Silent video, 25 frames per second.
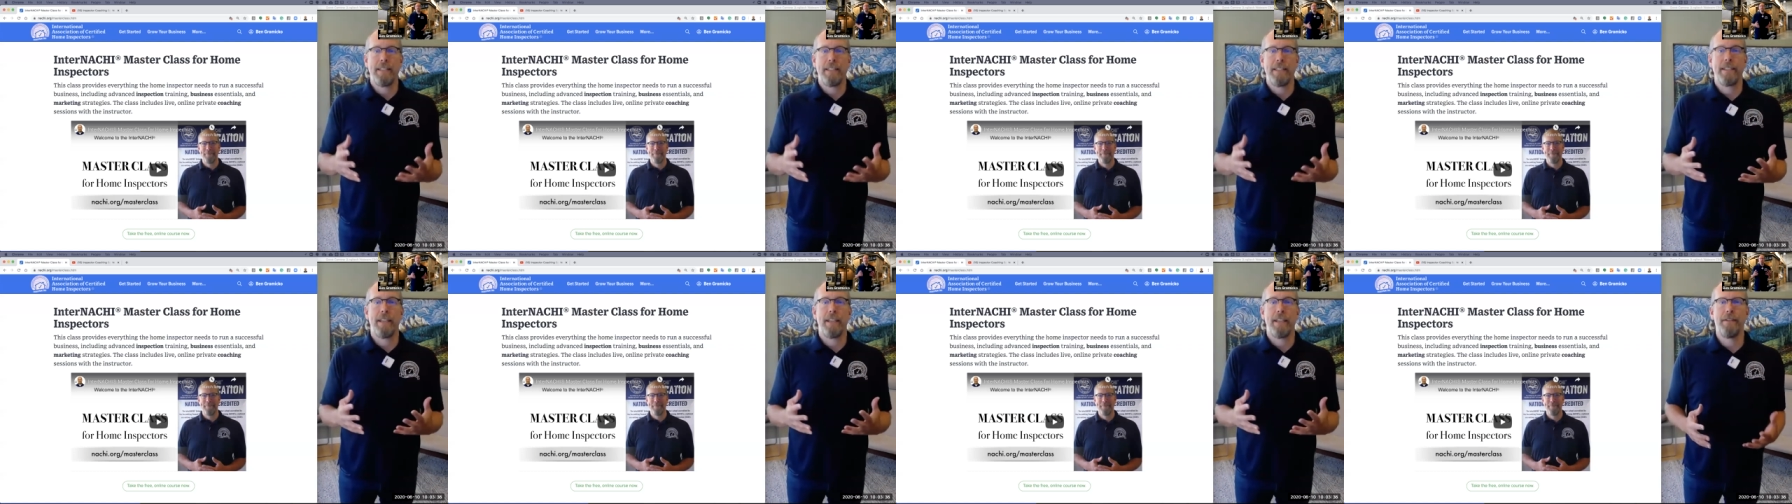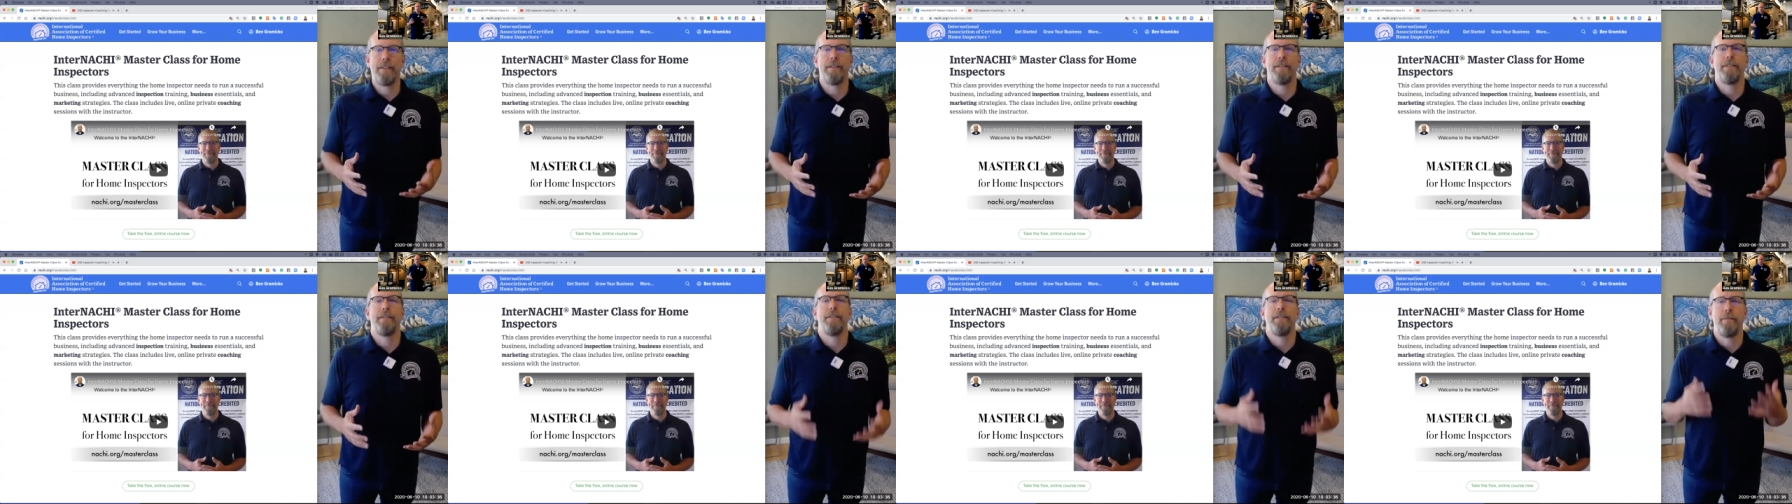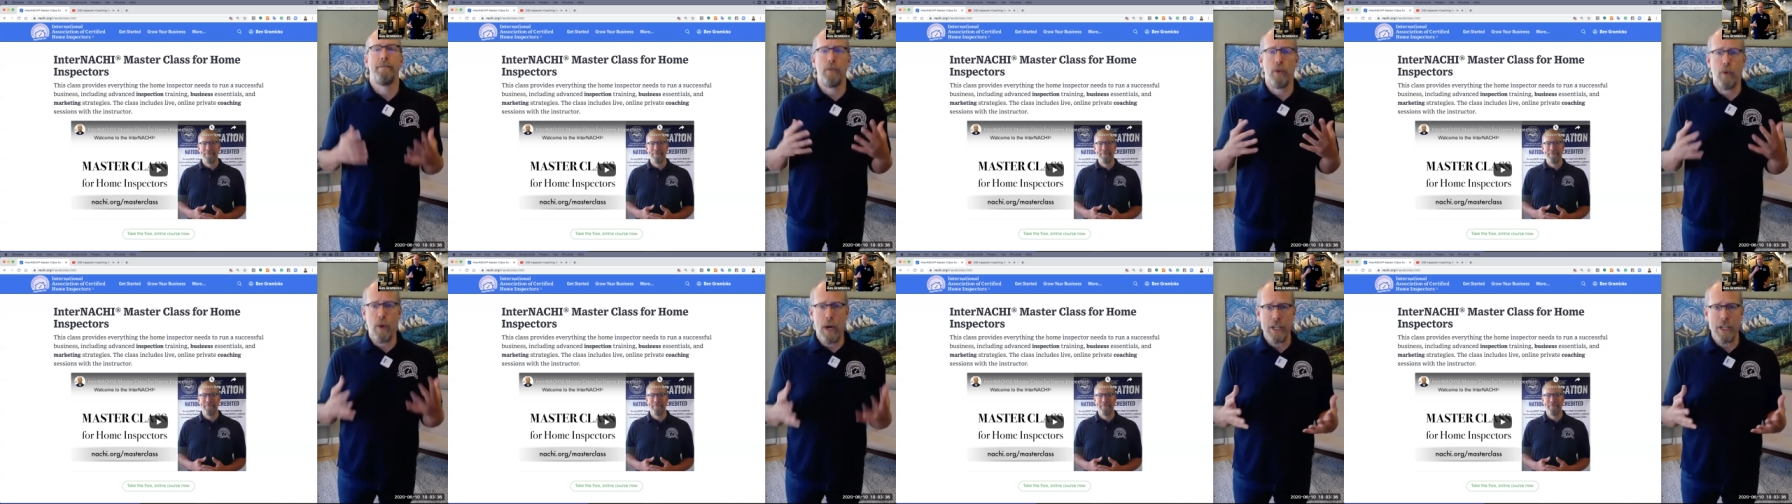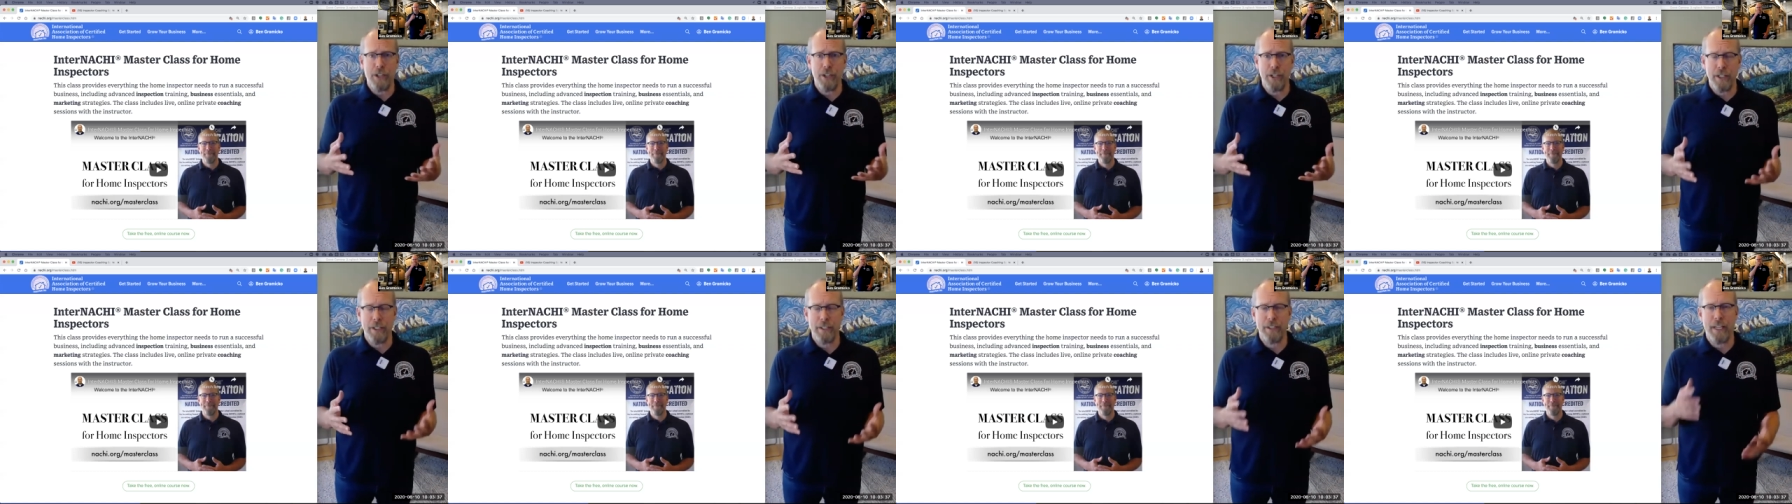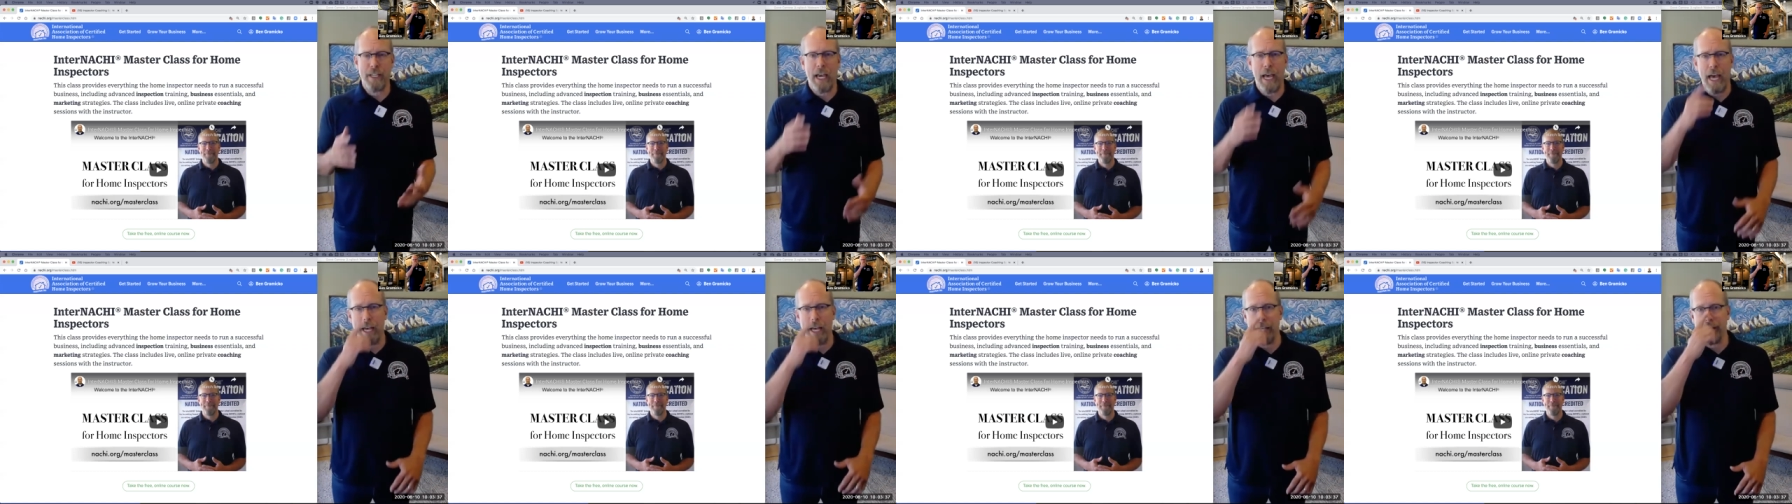some questions to ask
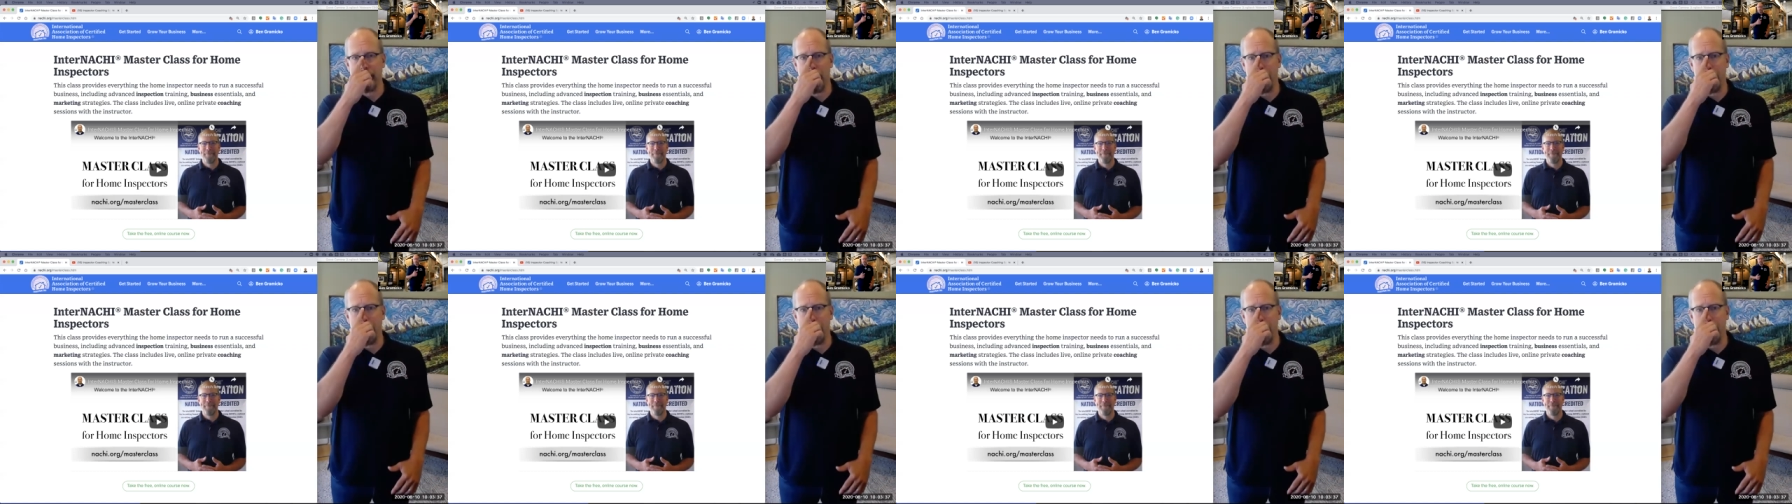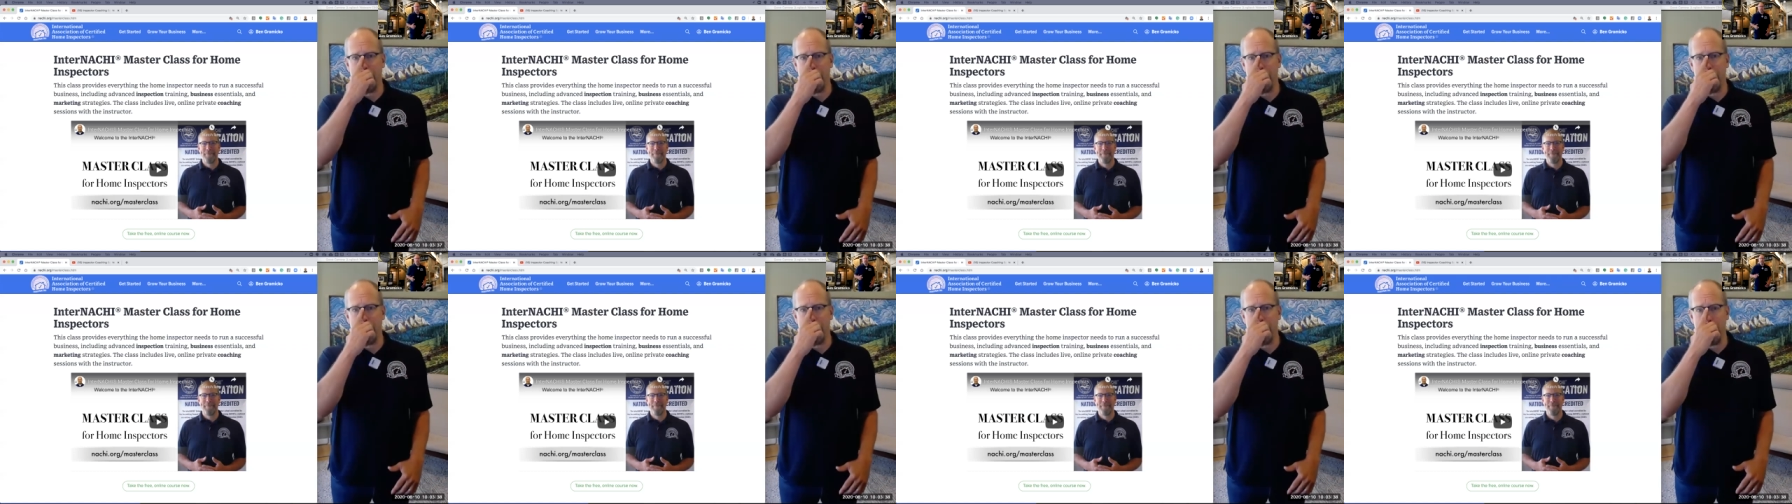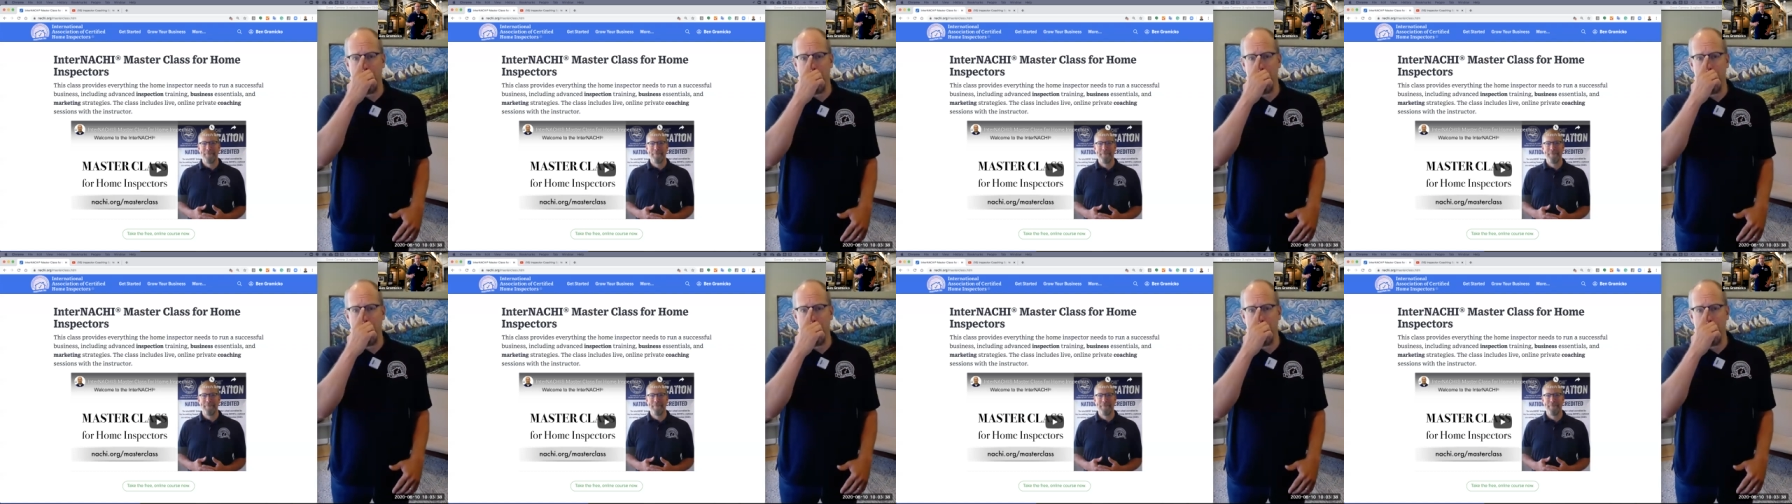about your business,